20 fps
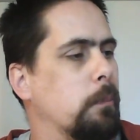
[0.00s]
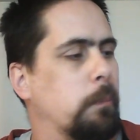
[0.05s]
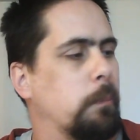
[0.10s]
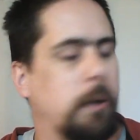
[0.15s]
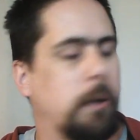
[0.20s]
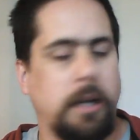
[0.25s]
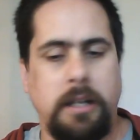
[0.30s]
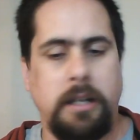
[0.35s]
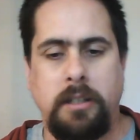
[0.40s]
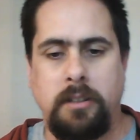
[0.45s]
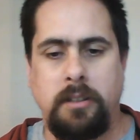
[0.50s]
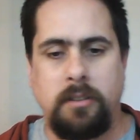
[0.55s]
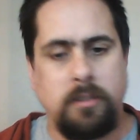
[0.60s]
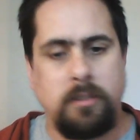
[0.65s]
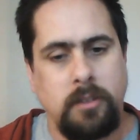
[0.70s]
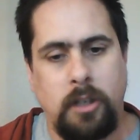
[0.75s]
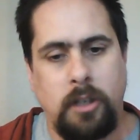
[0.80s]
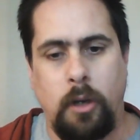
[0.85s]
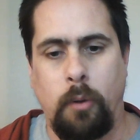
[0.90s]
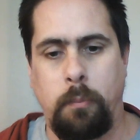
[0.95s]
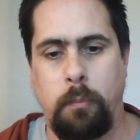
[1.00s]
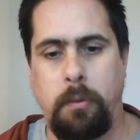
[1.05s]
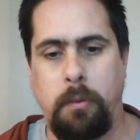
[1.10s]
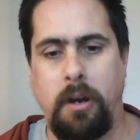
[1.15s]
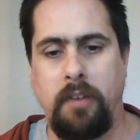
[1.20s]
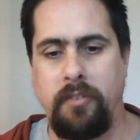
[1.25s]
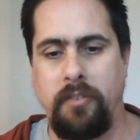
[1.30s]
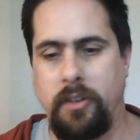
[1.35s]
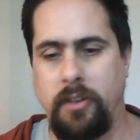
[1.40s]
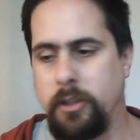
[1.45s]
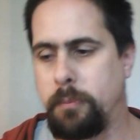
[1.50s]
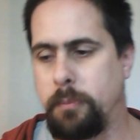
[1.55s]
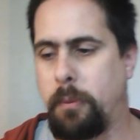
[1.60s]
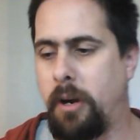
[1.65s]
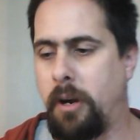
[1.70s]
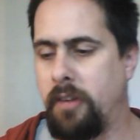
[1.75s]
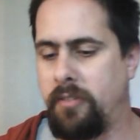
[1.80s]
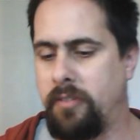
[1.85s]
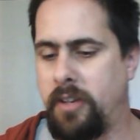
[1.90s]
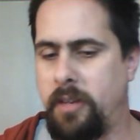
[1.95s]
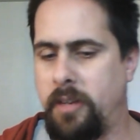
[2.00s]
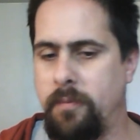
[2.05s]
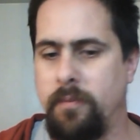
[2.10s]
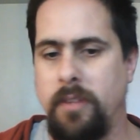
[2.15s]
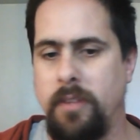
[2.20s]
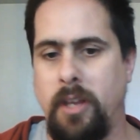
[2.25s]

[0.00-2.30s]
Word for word: but you know, profit is profit,